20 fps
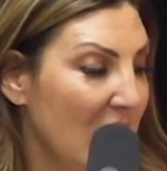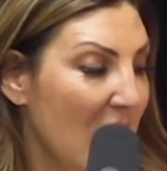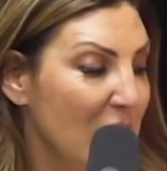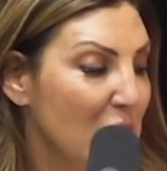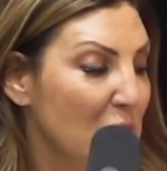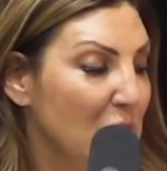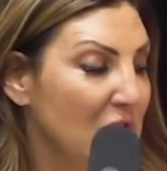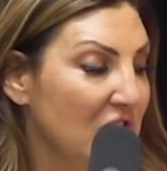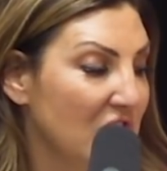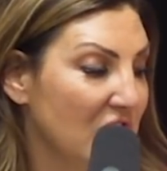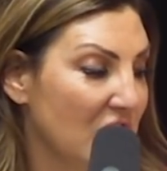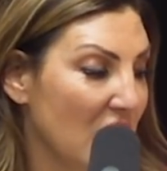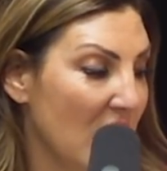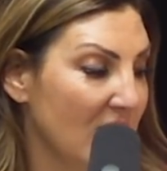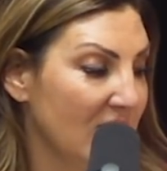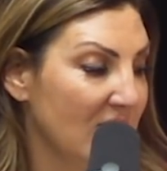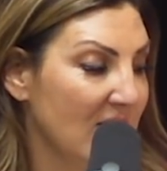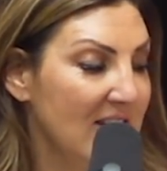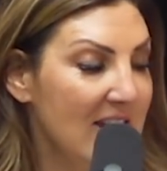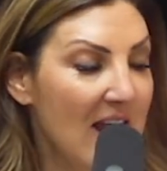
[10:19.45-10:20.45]
everyone's
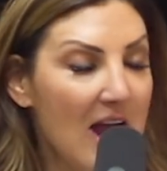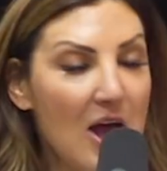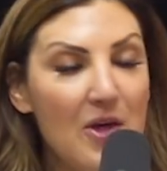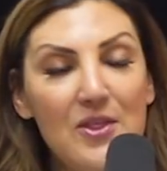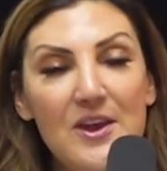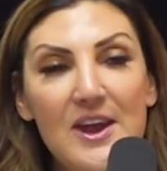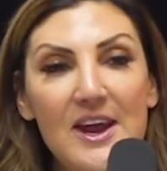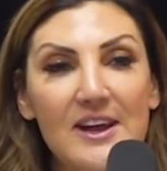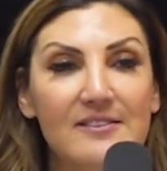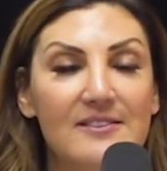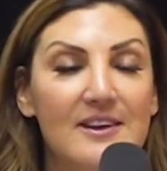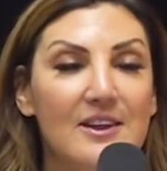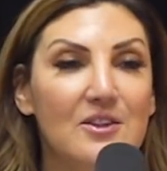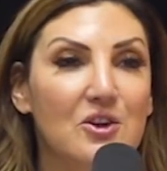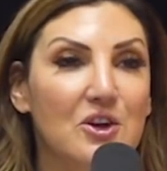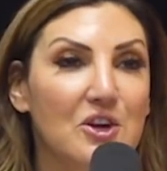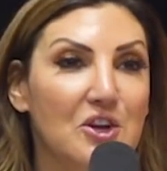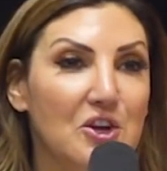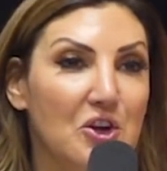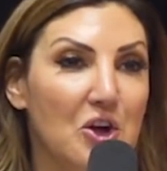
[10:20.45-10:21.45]
exhausted. Now the next day
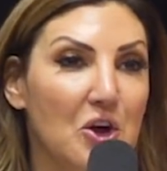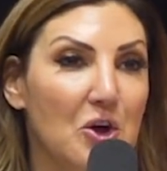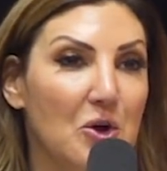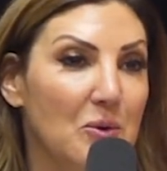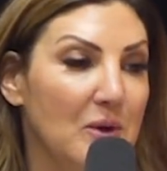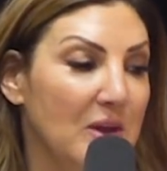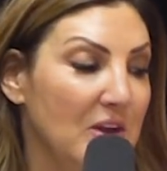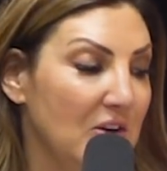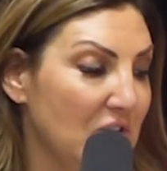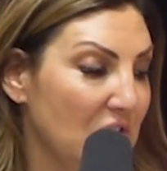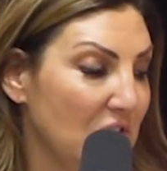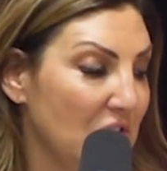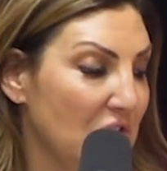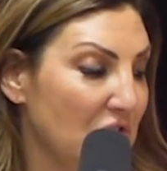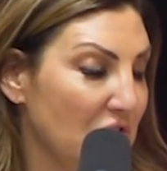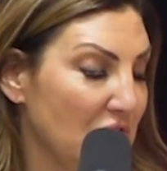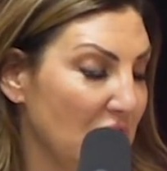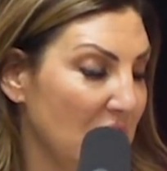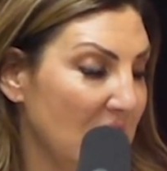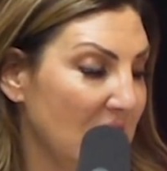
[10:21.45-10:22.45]
they're going to go into the
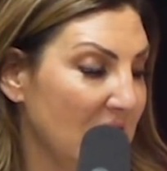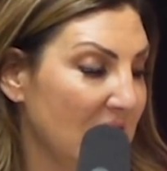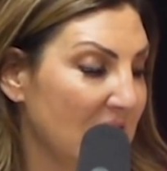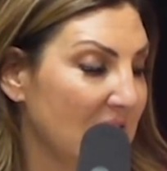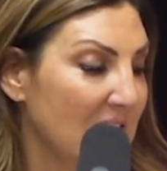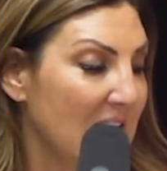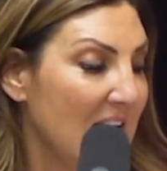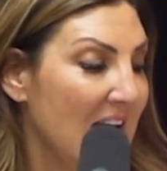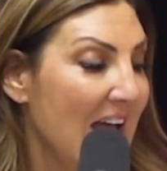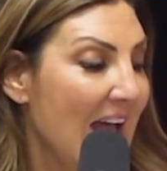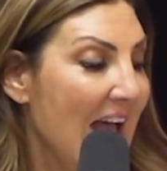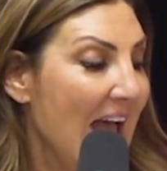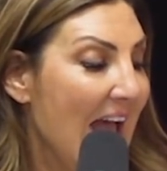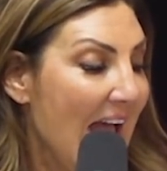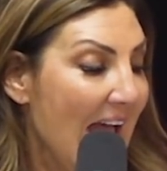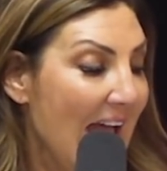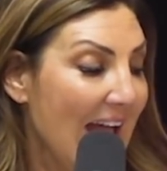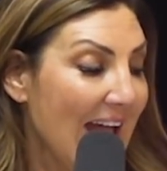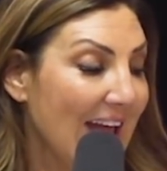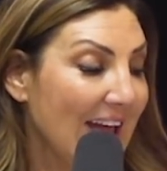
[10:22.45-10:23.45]
streets.
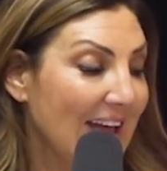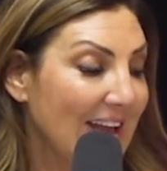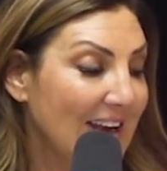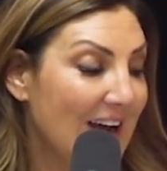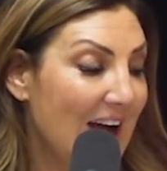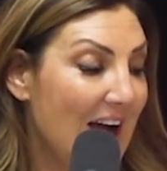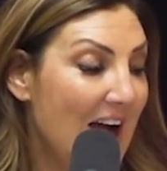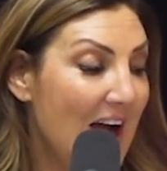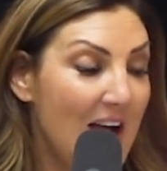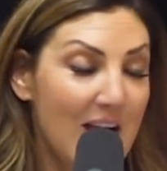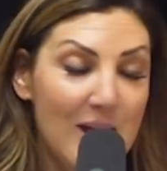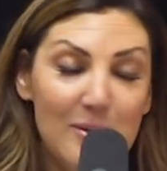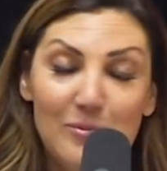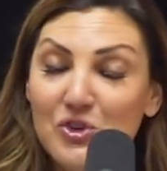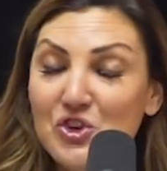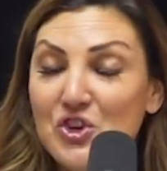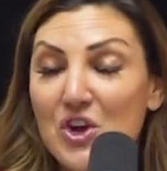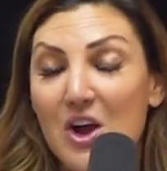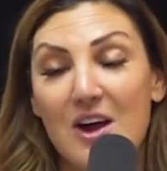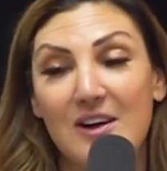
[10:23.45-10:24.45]
And I'm
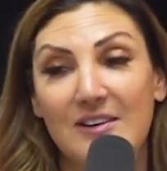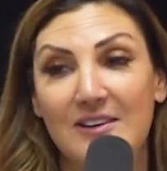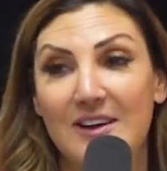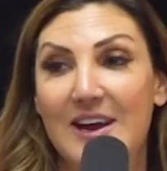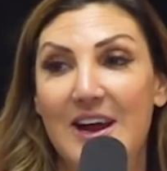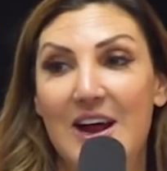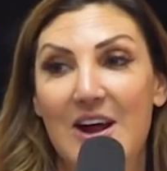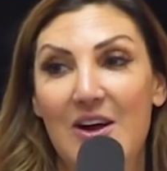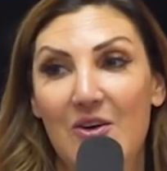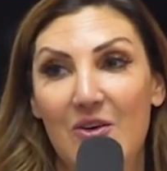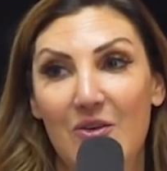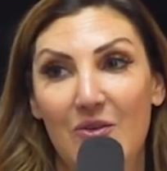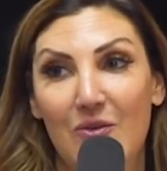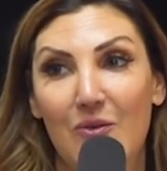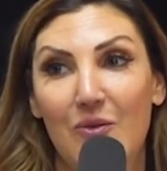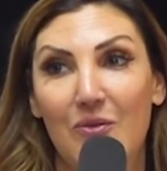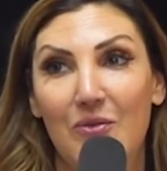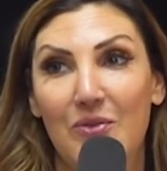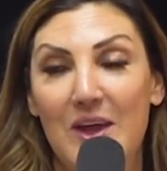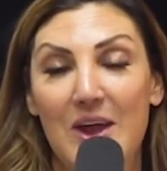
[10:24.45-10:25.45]
shocked at how
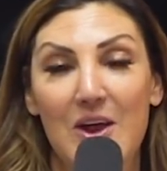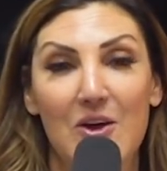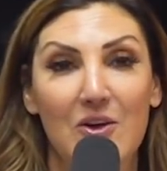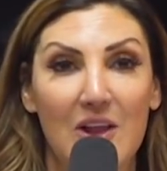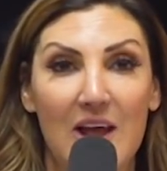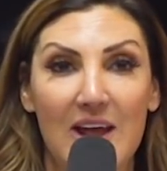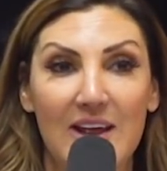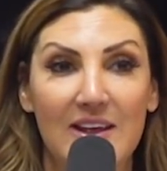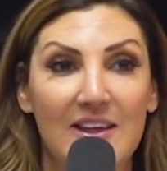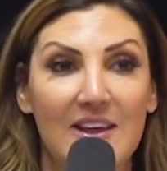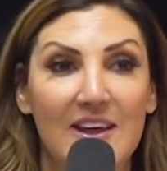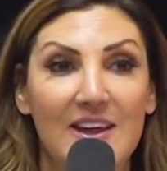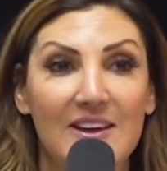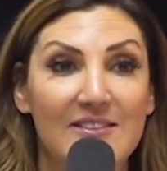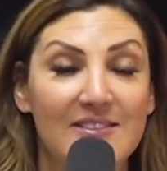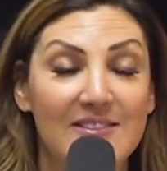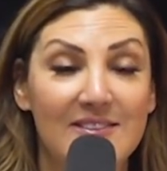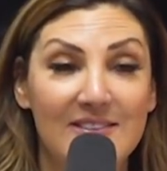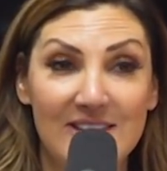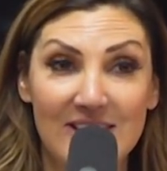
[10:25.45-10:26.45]
they are like,
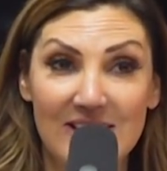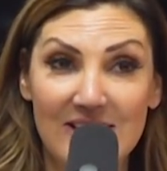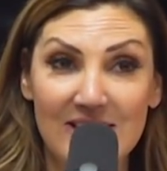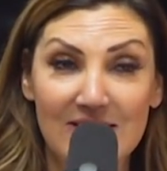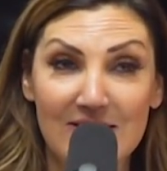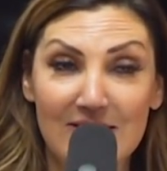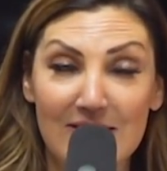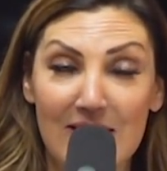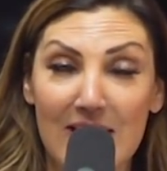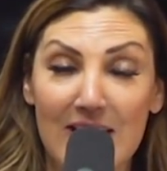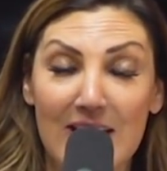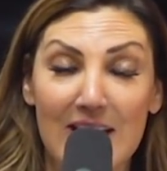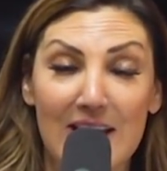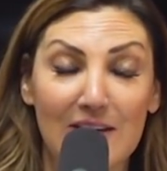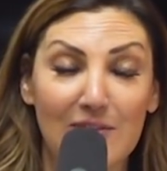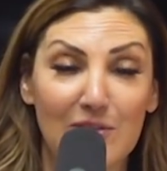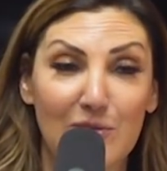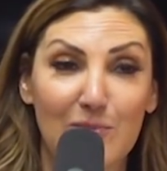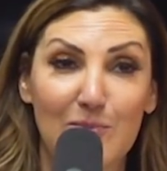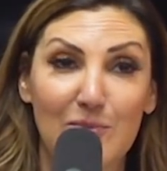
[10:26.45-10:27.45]
it stinks. I
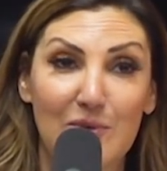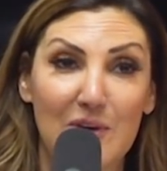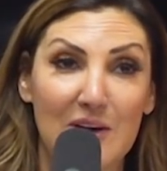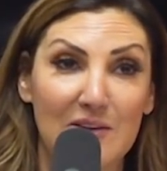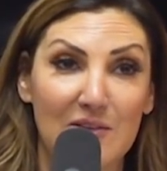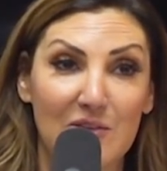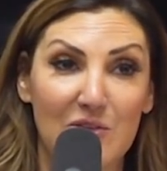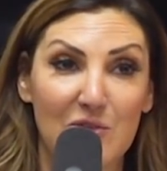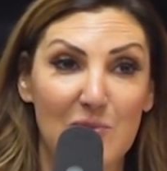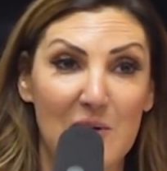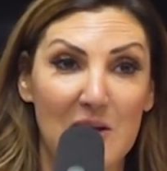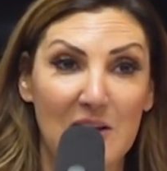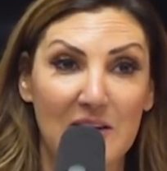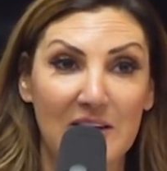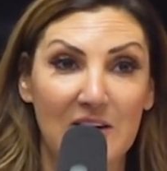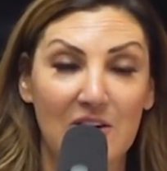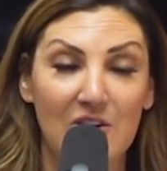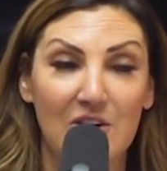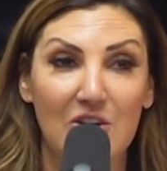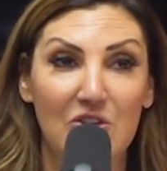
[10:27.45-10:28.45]
can't stand the smell
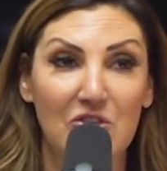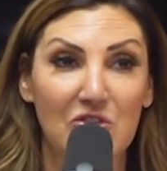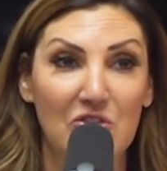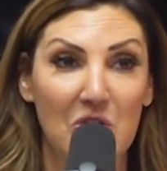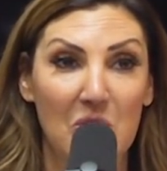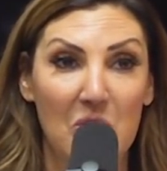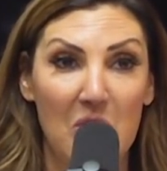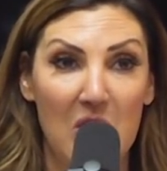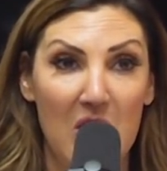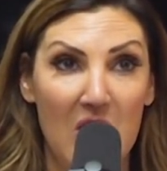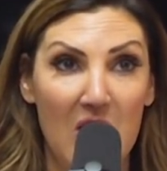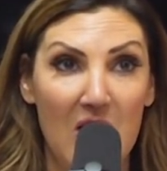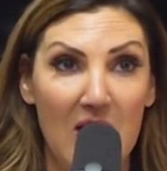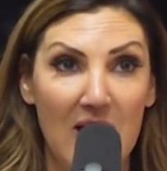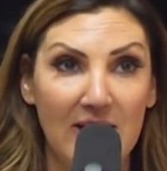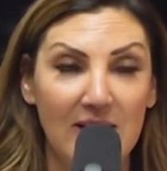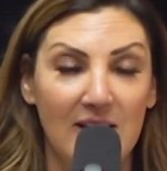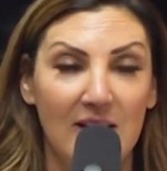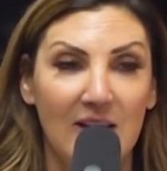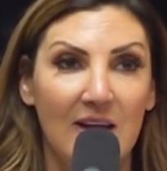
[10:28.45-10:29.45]
here. It's so
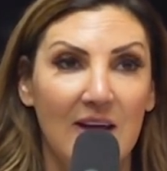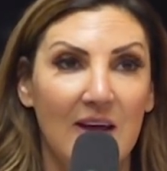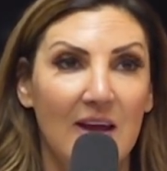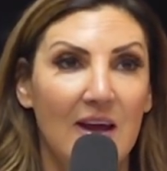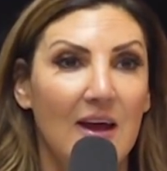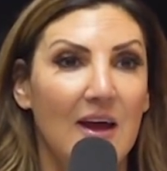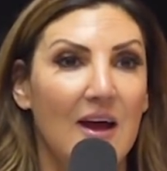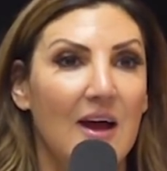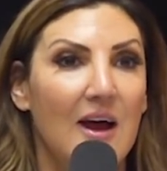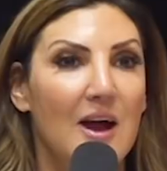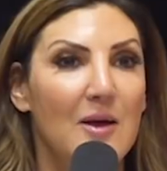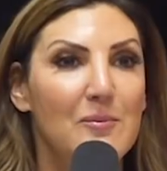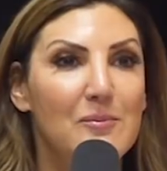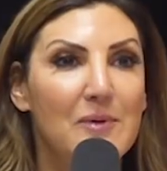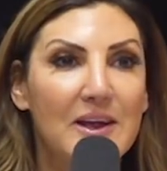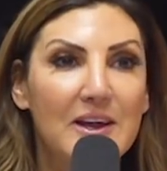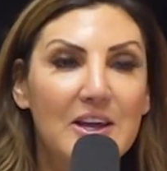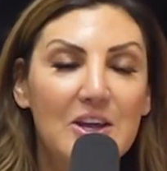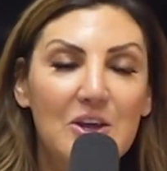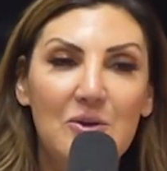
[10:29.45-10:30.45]
hot. I'm
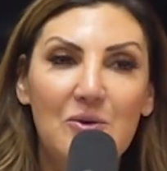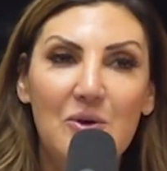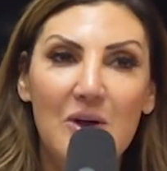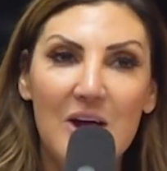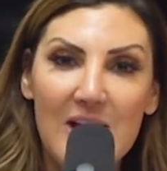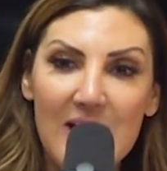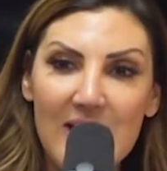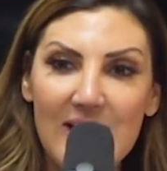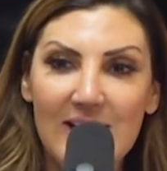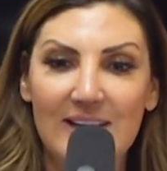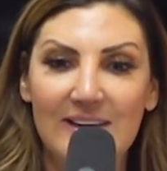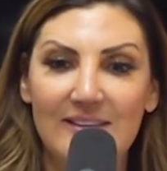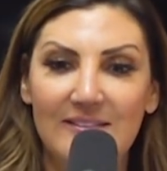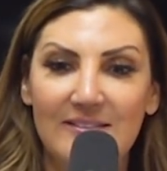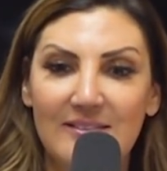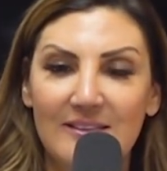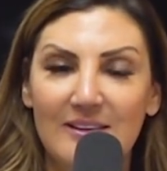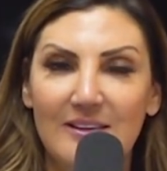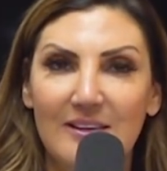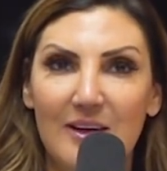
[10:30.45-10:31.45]
like, you
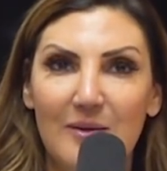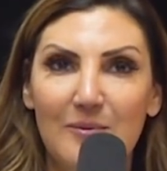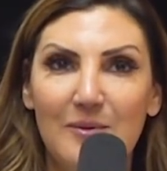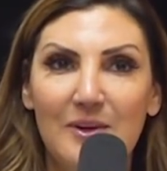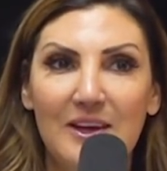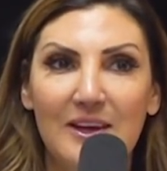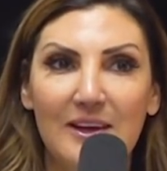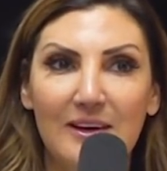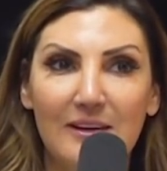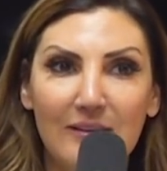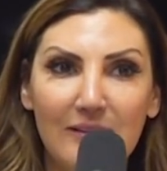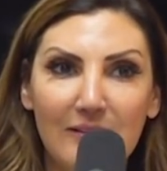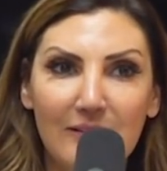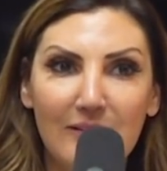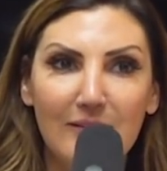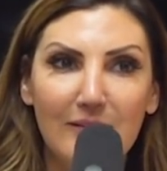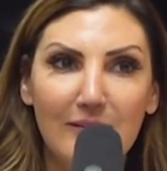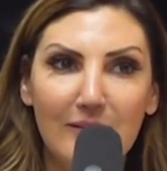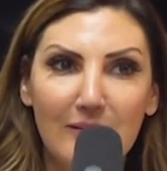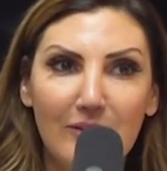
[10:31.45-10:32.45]
guys, I mean,
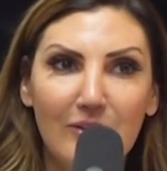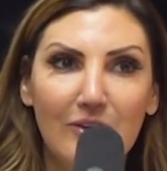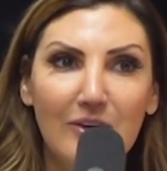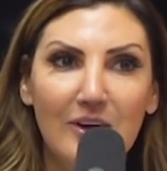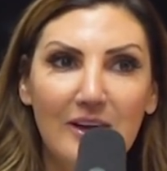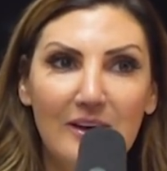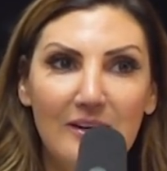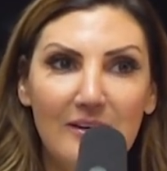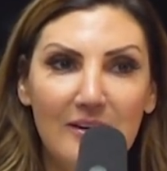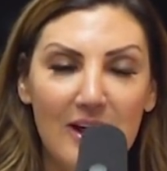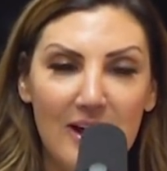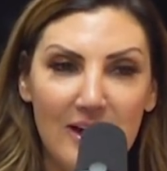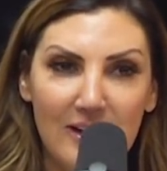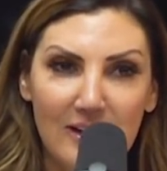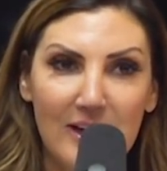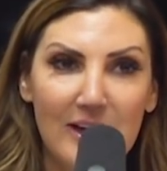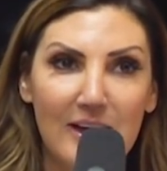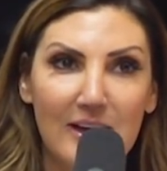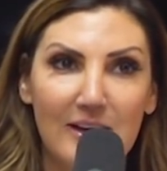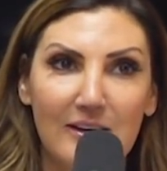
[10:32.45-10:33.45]
you're in
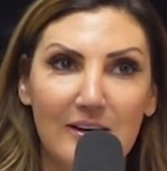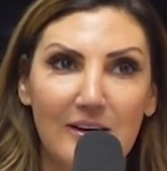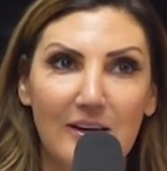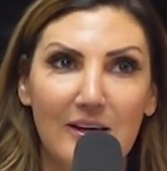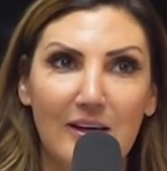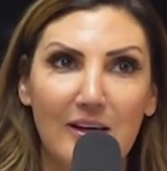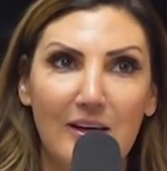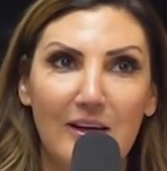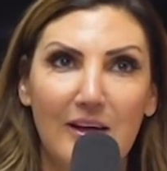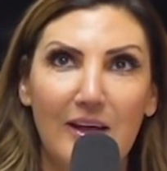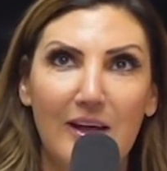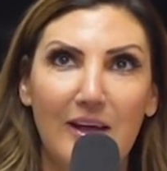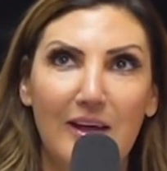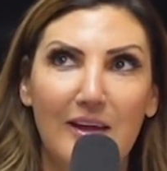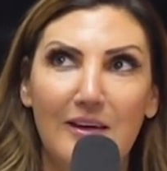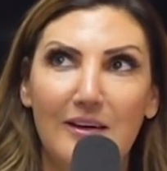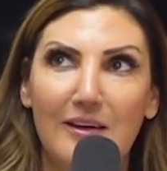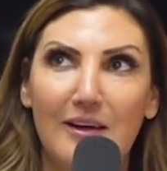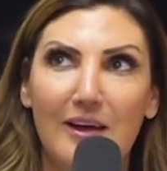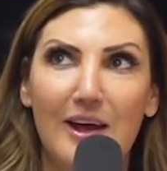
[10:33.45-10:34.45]
Thailand.
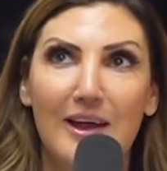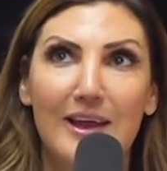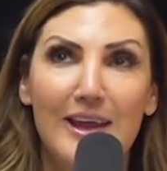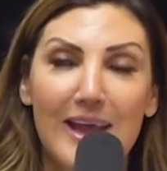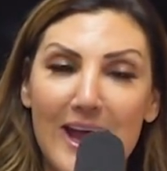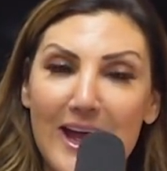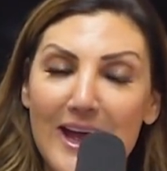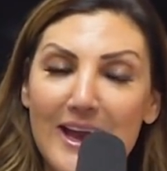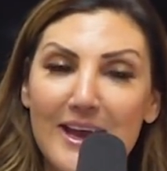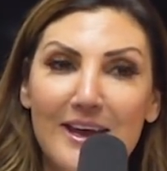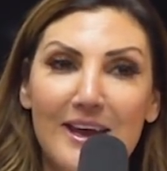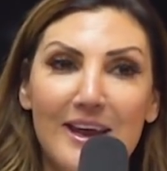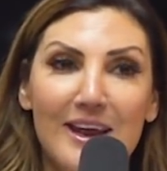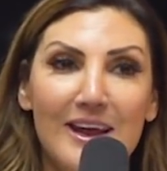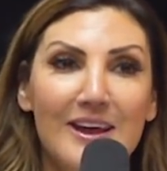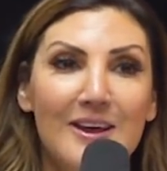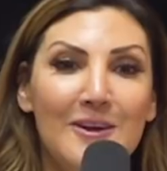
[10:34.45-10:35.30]
And, again,